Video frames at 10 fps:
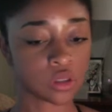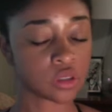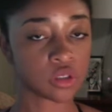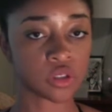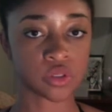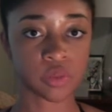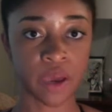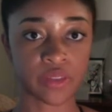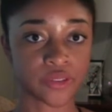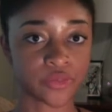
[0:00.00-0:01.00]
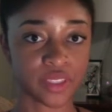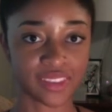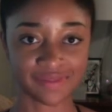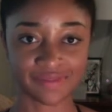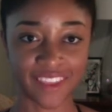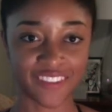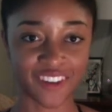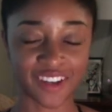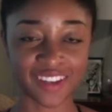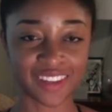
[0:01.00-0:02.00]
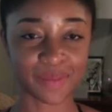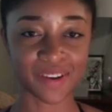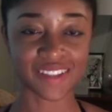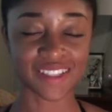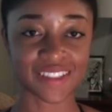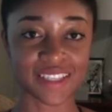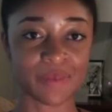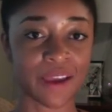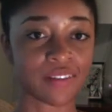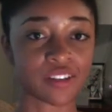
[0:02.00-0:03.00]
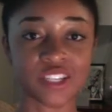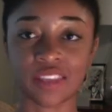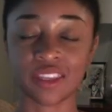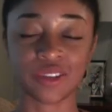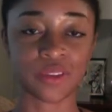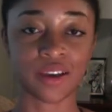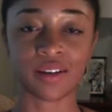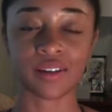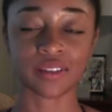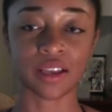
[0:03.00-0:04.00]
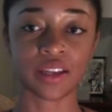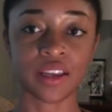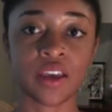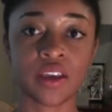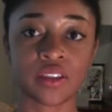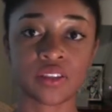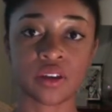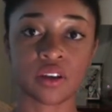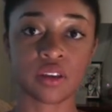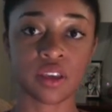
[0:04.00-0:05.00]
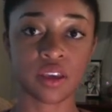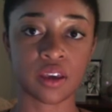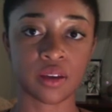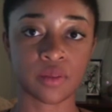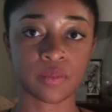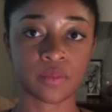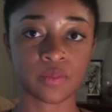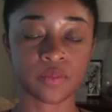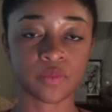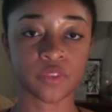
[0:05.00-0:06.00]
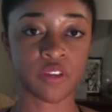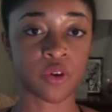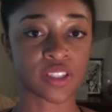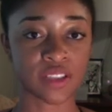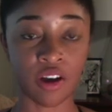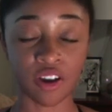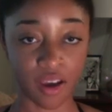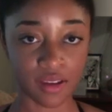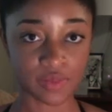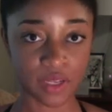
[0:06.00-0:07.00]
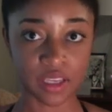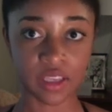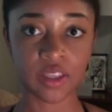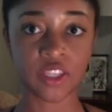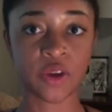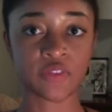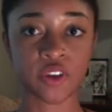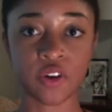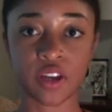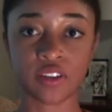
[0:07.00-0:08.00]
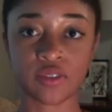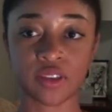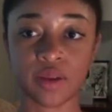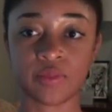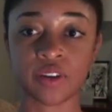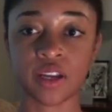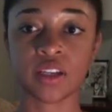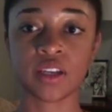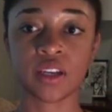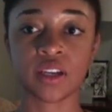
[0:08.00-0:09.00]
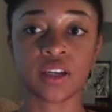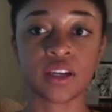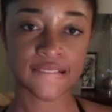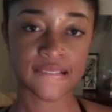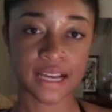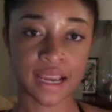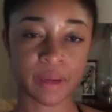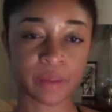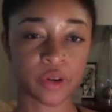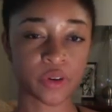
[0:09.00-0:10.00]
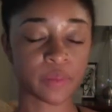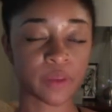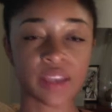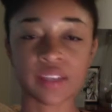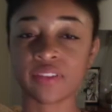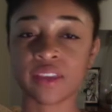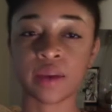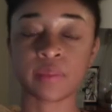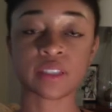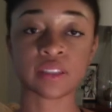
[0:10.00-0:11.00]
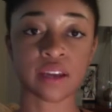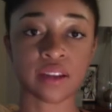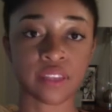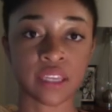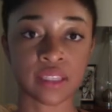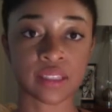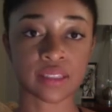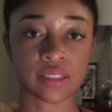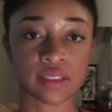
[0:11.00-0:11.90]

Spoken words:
use the bathroom and they run it and they process it. Background check, they do that online. So of course that all costs money. You have to go ahead and do that up front. My program kind of kept a lot of things